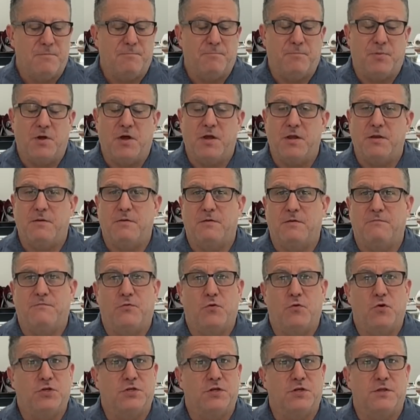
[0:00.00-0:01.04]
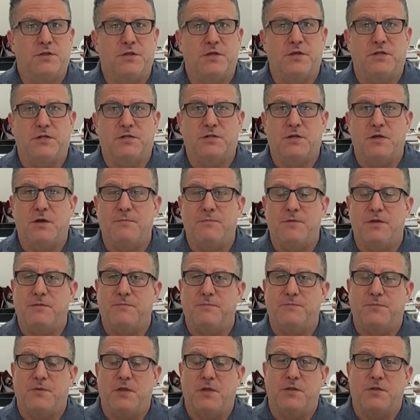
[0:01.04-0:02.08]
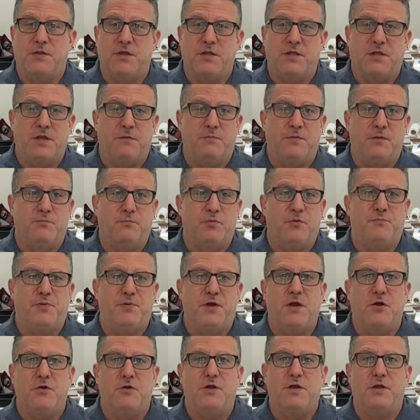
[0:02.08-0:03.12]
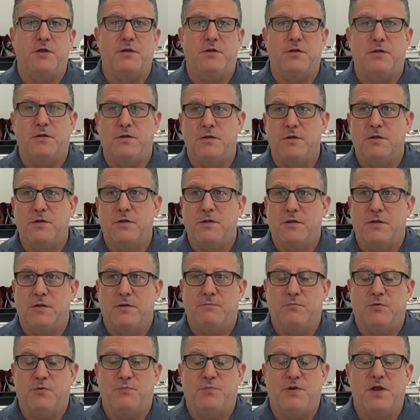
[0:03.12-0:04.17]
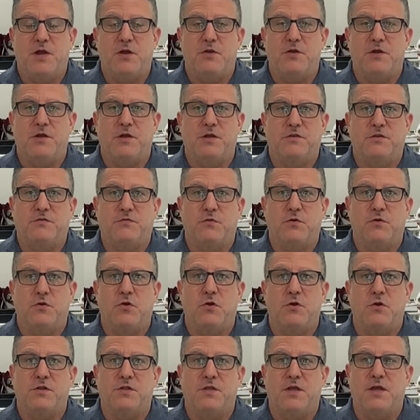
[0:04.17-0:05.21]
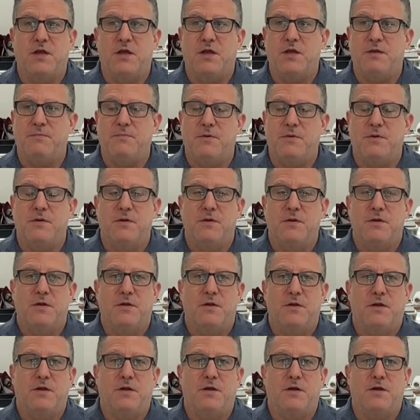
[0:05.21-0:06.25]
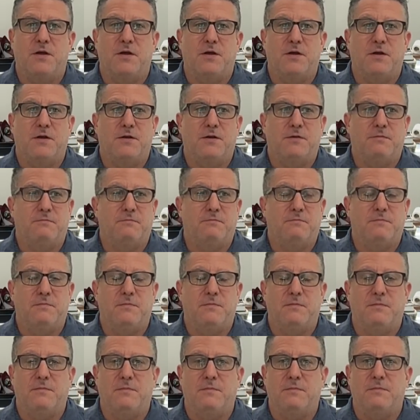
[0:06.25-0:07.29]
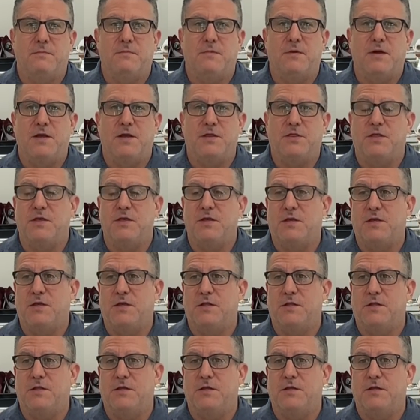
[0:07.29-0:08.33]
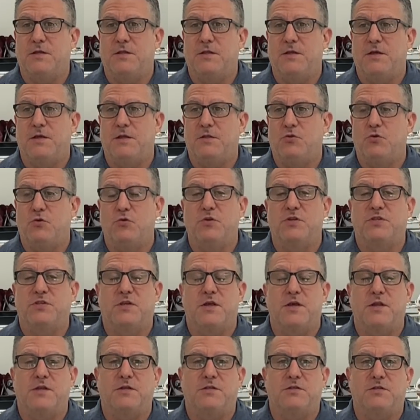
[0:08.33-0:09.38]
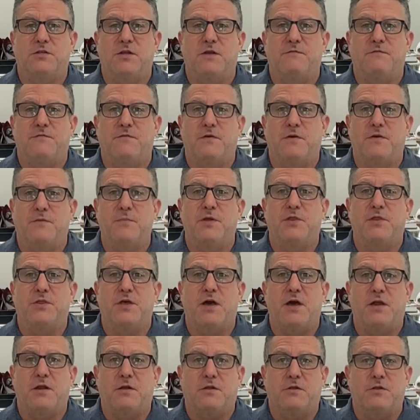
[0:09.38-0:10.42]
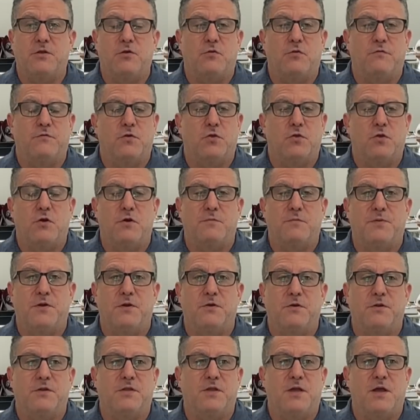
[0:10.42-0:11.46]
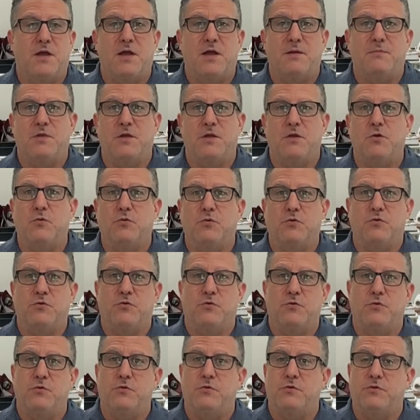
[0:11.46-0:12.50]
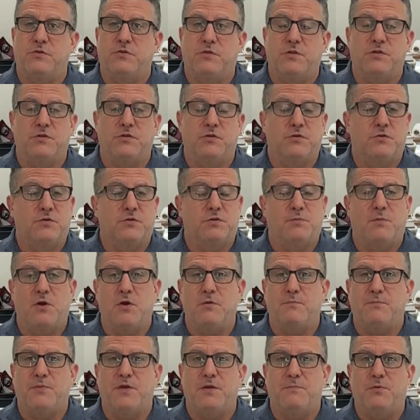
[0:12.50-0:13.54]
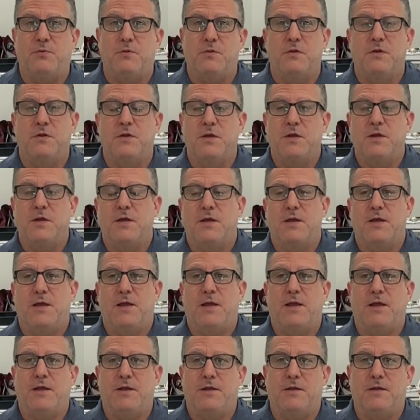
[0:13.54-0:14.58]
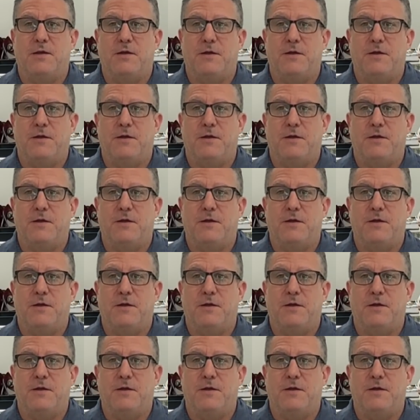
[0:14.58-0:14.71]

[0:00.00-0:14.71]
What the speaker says: But unfortunately, I think it's coming. I think they've been preparing us for a long time. I think they do this kind of stuff methodically over a long period of time. They know what they're doing. These are smart people. And